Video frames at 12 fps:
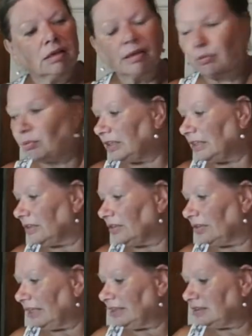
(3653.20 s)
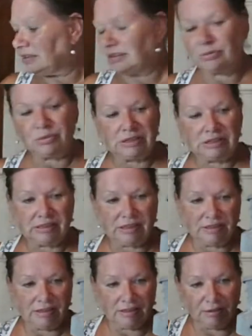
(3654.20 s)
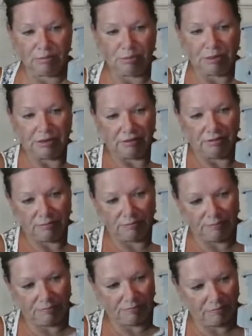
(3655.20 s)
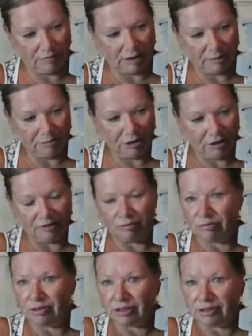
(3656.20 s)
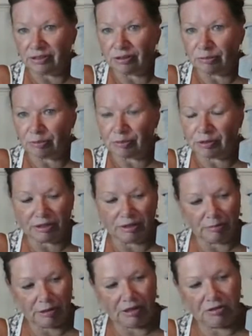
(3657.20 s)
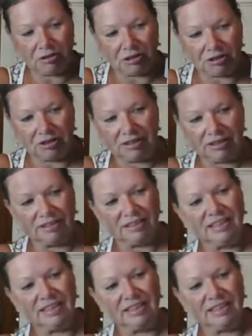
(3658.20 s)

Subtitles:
That one little end doesn't want to stay down, but I'm not really super worried about it.